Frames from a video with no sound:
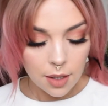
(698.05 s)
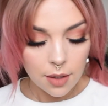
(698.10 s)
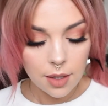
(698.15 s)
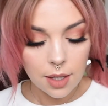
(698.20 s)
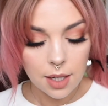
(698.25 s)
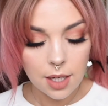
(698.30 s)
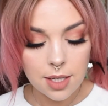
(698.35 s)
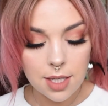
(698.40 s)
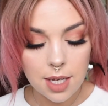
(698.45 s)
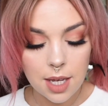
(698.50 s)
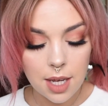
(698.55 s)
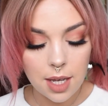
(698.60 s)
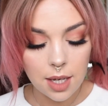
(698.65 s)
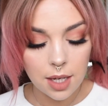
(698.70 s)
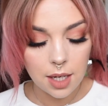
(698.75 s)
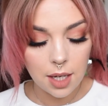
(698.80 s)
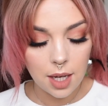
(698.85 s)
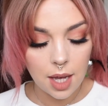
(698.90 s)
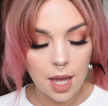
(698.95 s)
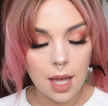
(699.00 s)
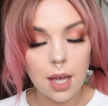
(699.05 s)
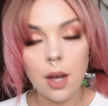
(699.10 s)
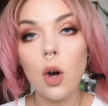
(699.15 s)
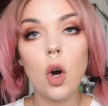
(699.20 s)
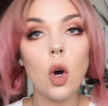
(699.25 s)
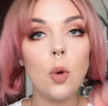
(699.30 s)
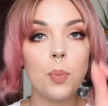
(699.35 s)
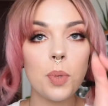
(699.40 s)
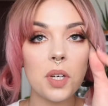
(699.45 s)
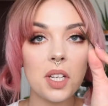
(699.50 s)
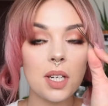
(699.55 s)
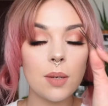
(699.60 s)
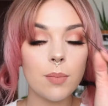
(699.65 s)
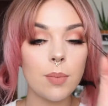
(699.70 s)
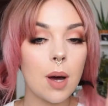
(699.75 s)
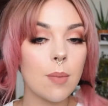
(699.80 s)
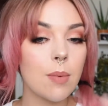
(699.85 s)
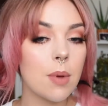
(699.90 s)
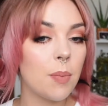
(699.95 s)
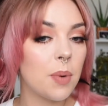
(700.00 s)
Then I take a open
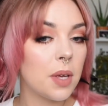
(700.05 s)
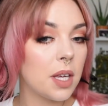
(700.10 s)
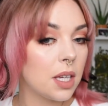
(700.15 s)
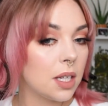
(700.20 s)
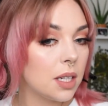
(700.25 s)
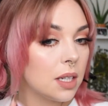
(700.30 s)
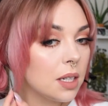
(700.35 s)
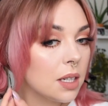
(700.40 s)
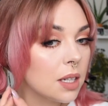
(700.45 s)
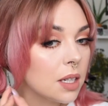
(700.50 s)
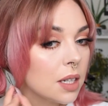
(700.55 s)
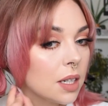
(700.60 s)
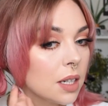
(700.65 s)
bobby pin